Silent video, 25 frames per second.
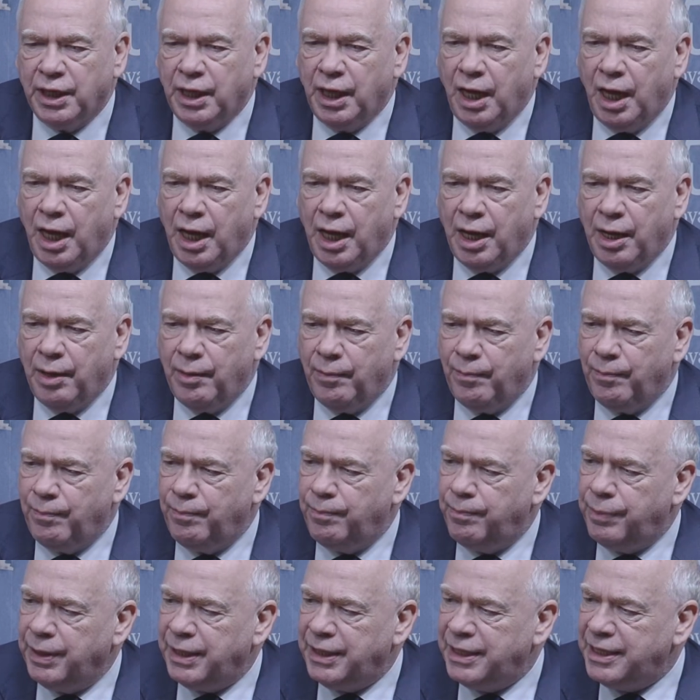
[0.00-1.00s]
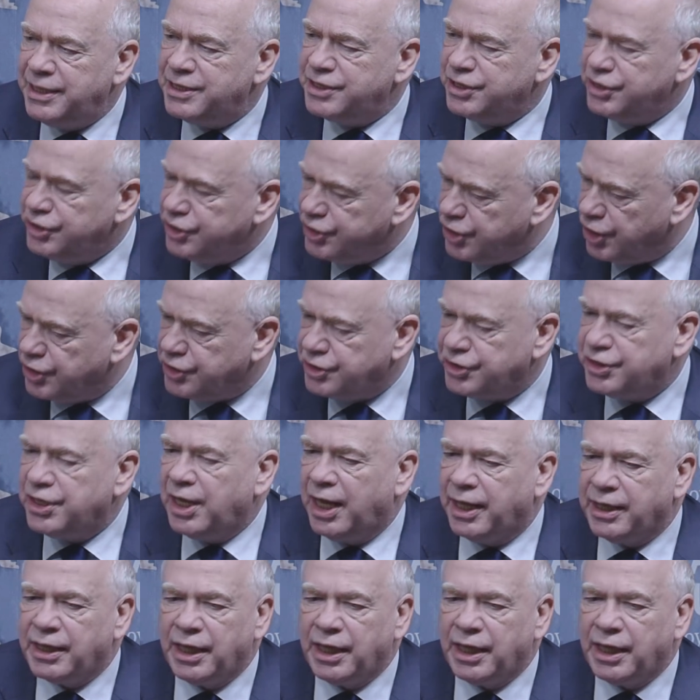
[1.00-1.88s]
Uh, but it isn't just that.